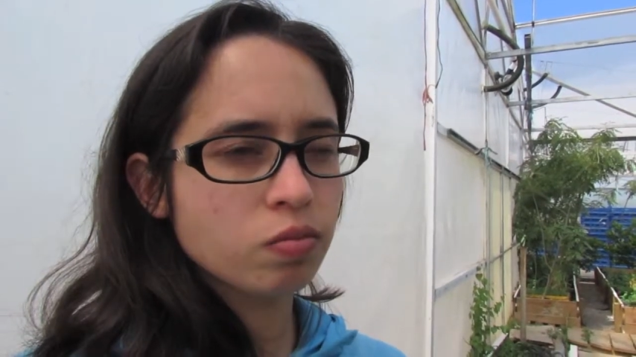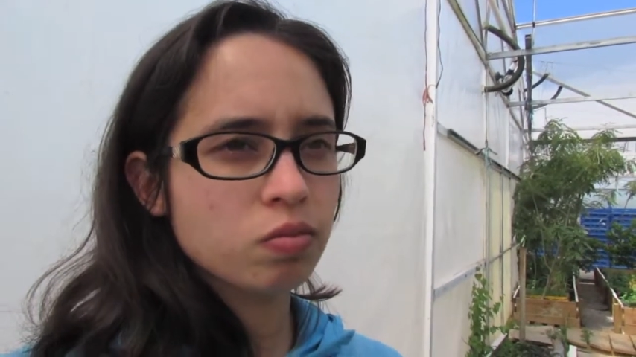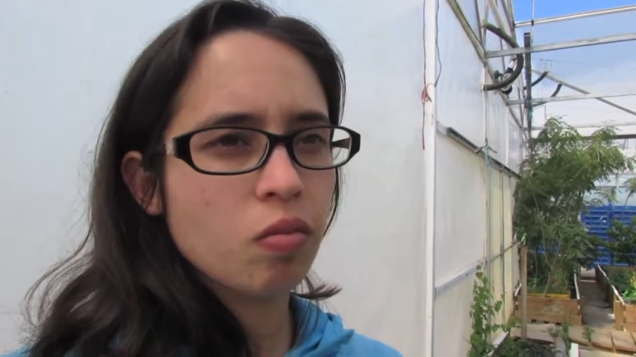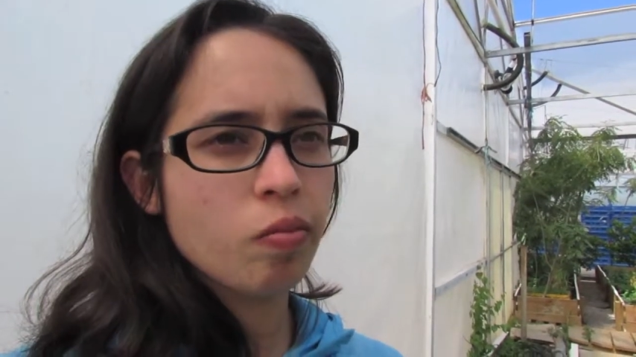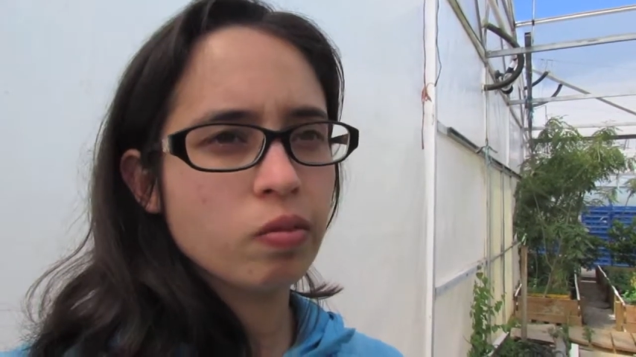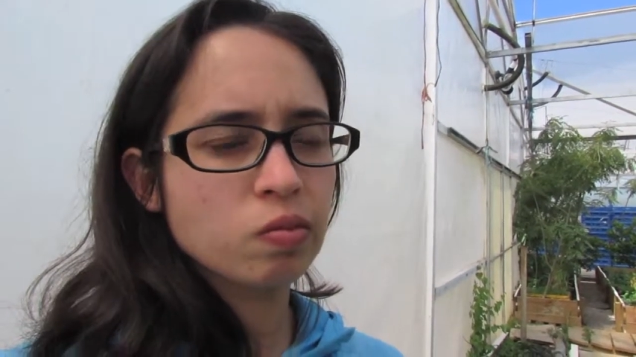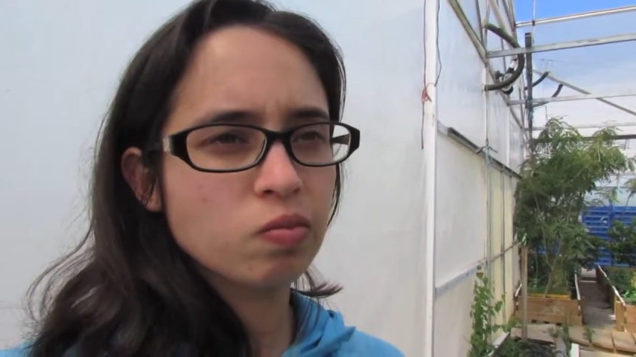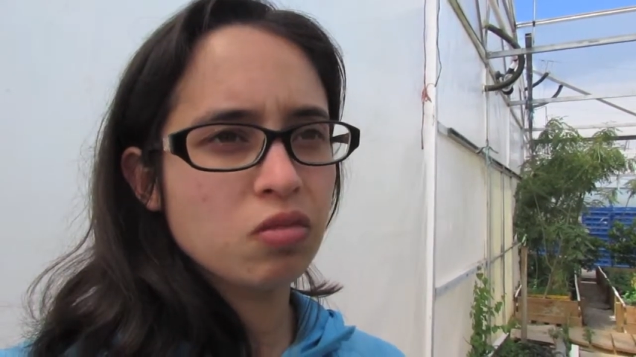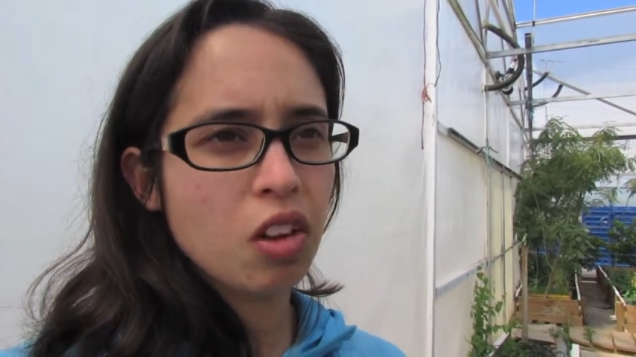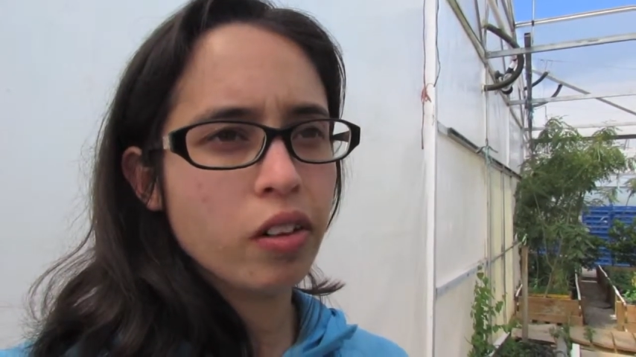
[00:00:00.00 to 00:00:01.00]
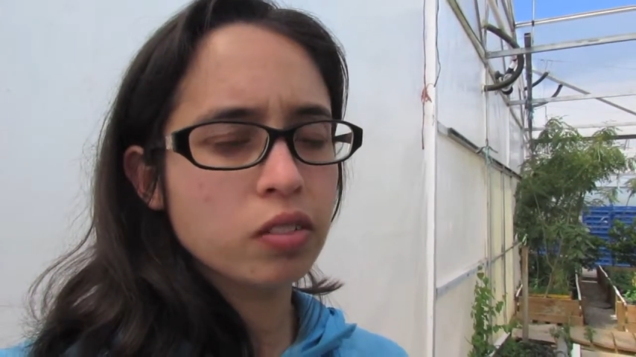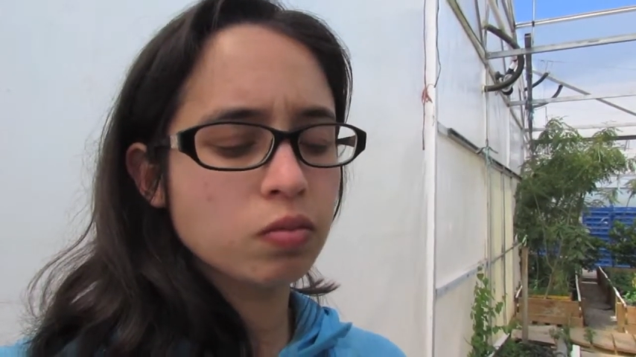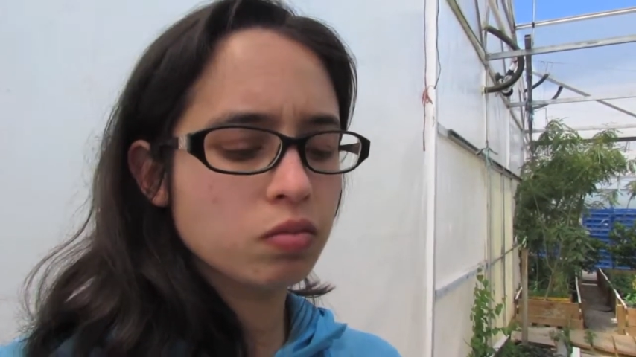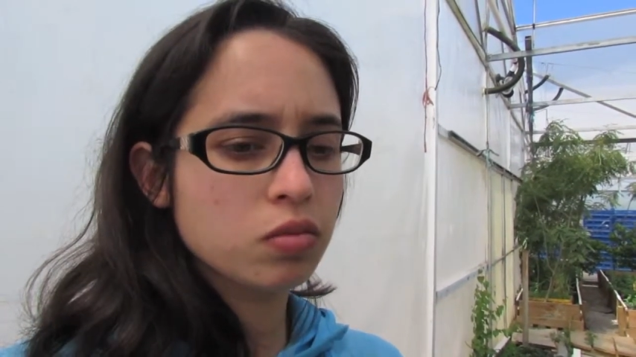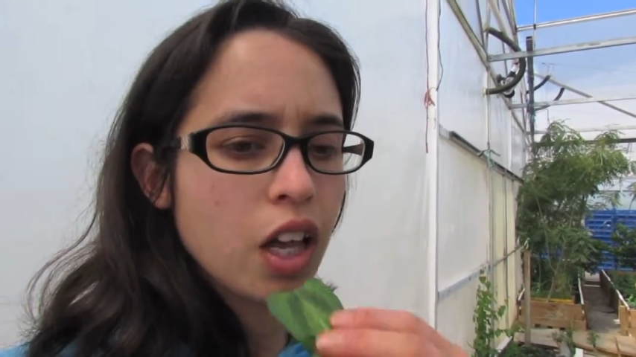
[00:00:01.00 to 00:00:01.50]
it through hot food or you
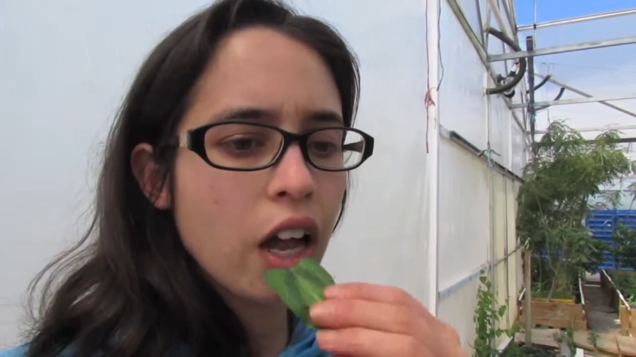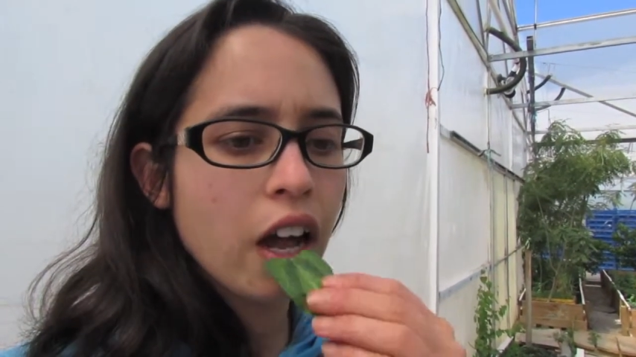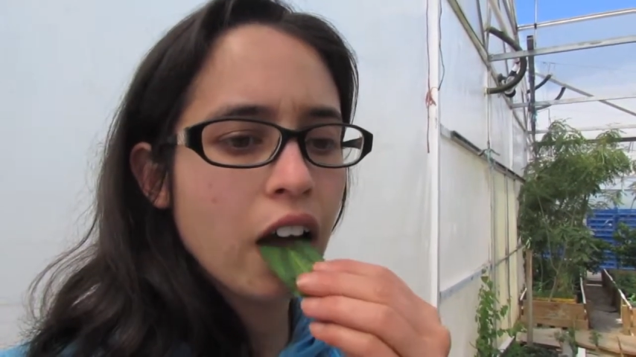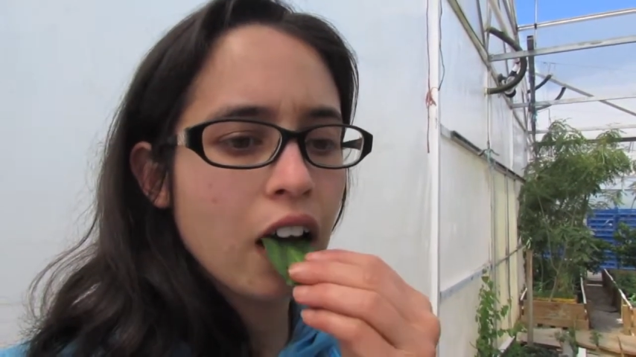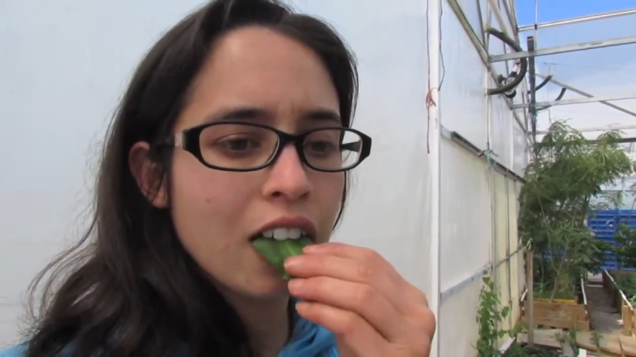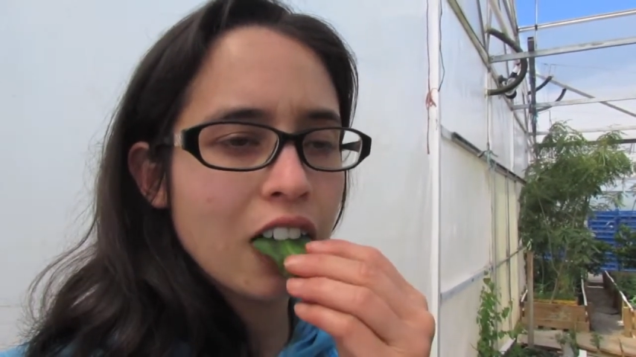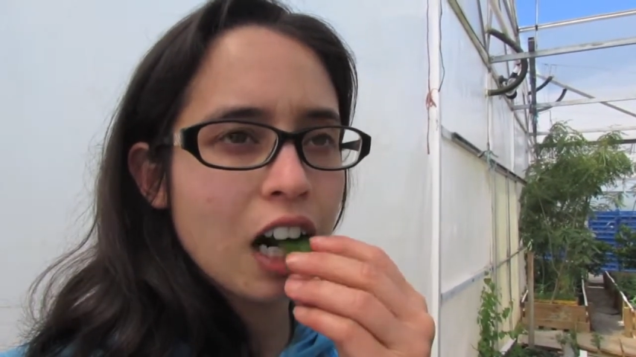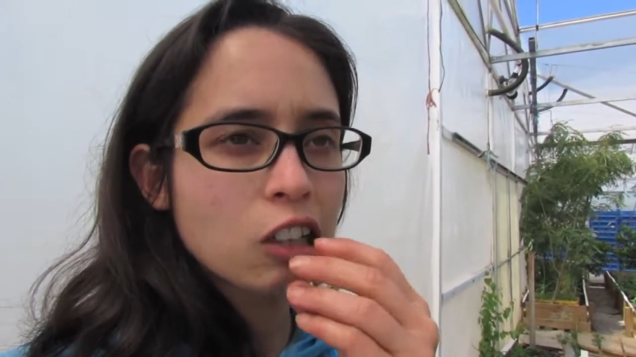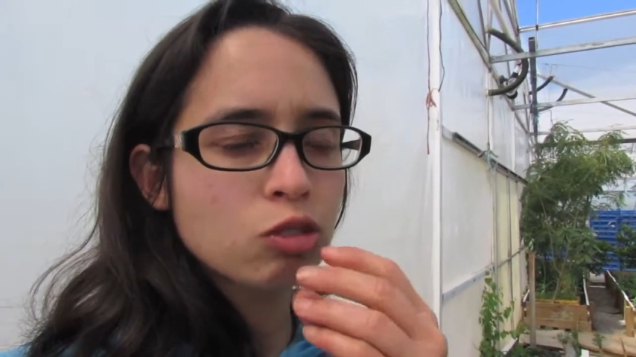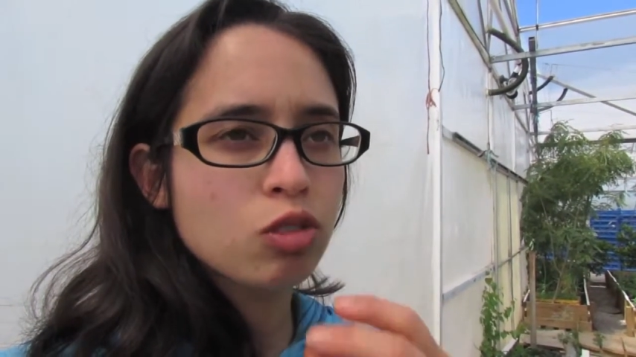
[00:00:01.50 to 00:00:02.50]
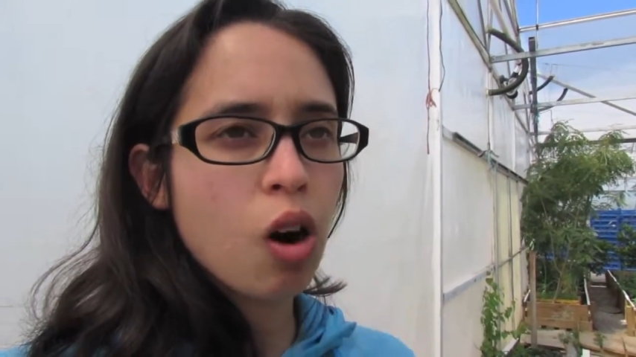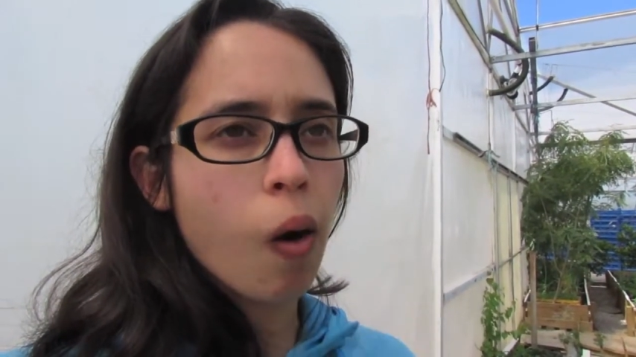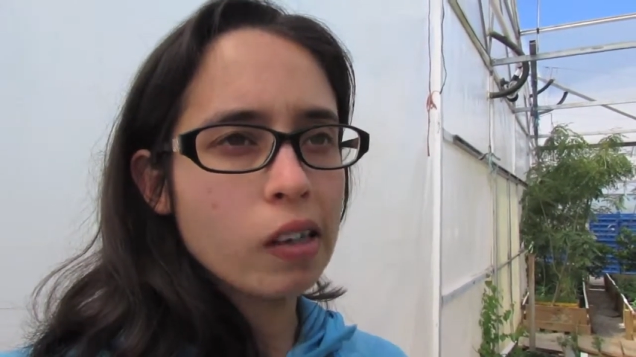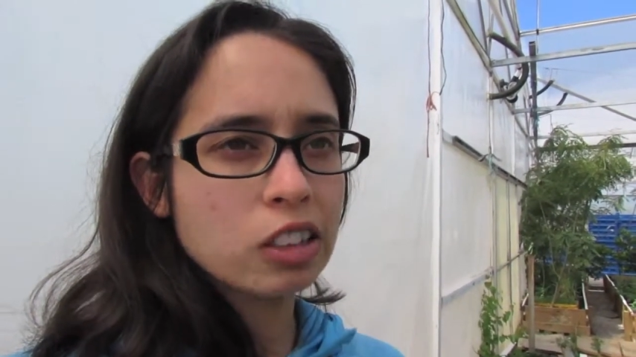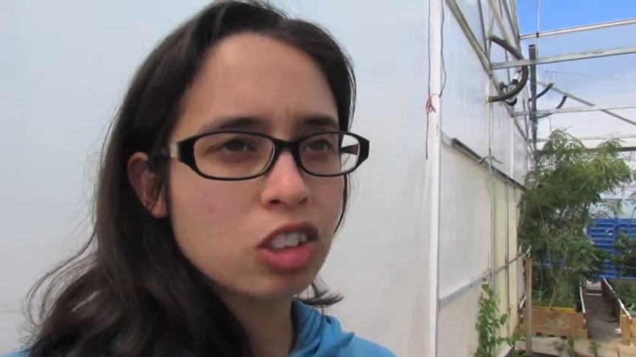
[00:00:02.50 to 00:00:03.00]
can have it fresh like chopped through a
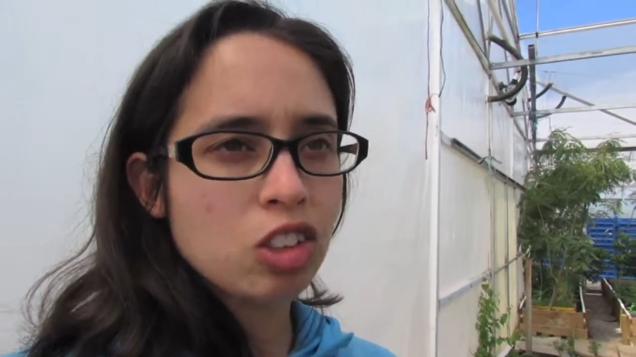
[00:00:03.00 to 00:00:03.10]
salad.